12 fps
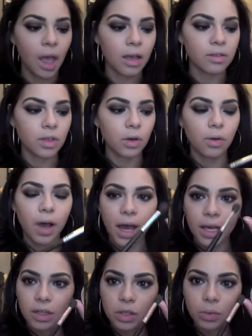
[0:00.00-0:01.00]
So
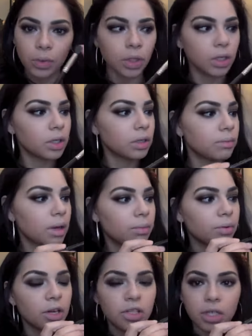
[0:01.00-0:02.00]
I swirl my
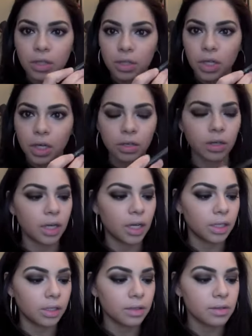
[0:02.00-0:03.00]
brush in the darker
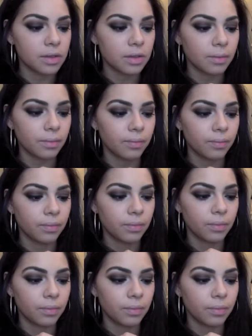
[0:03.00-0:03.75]
colors. And